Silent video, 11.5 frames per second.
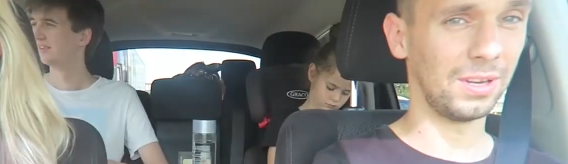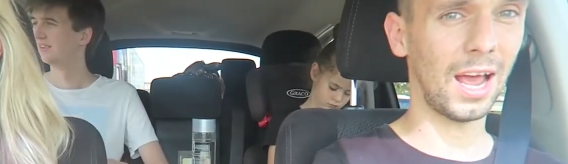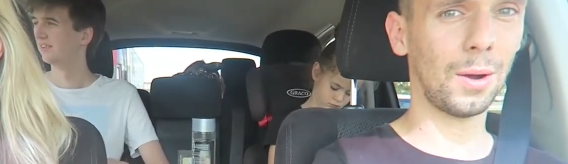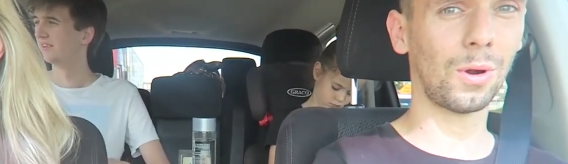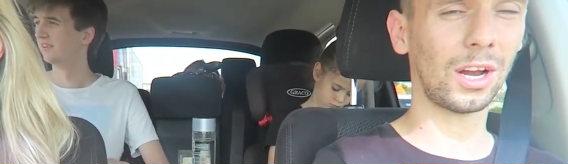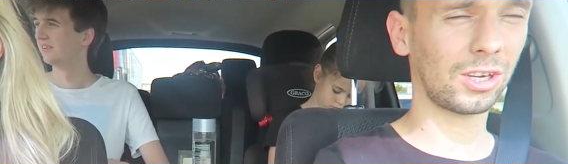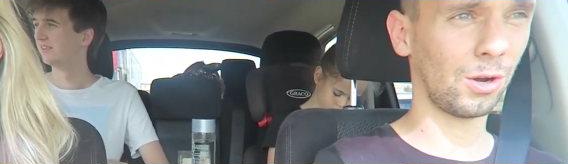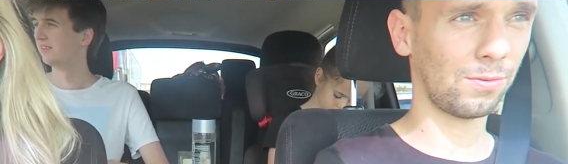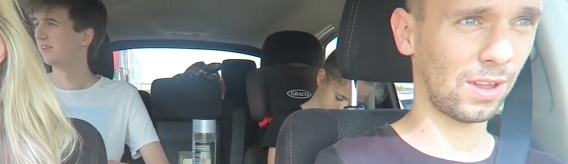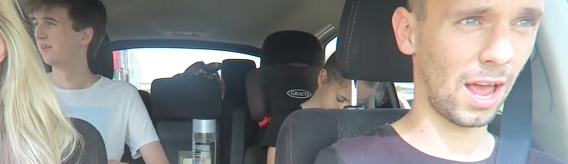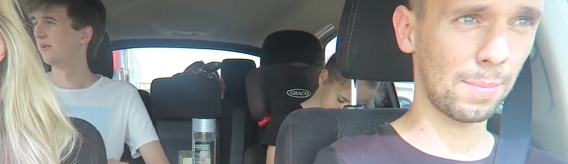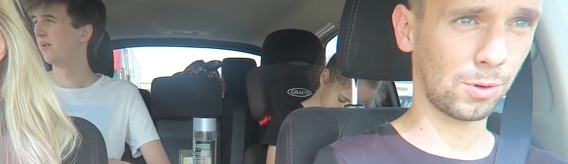Speaker 1: But now we're actually
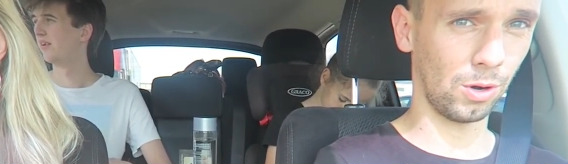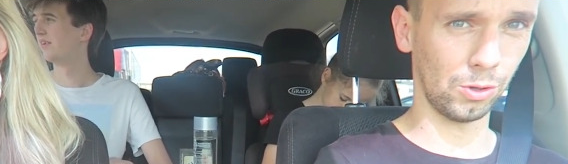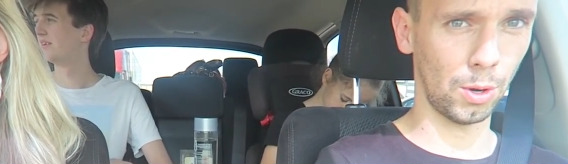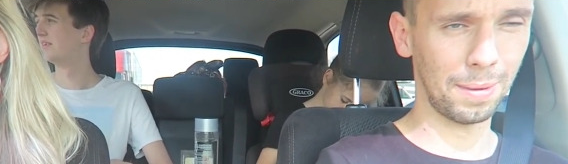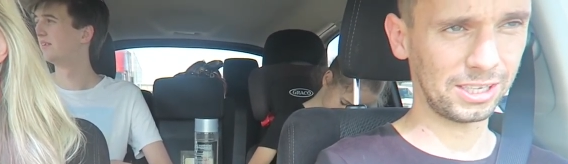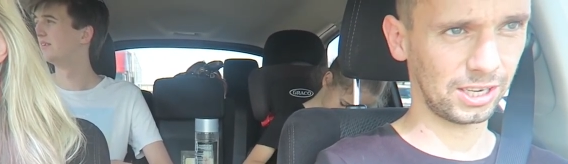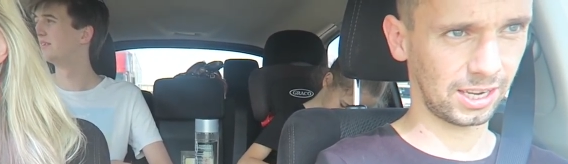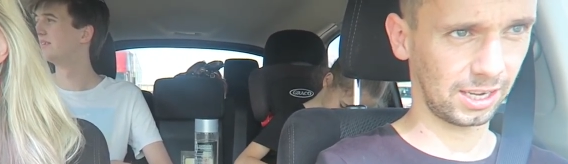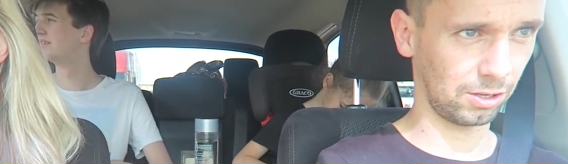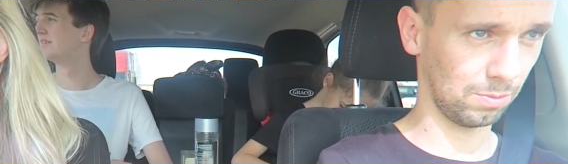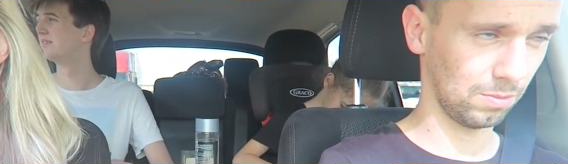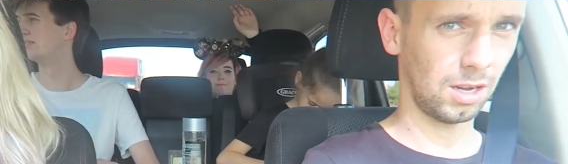off to Epcot, not Magic
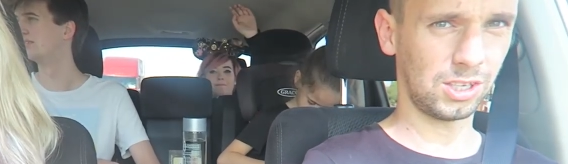Kingdom.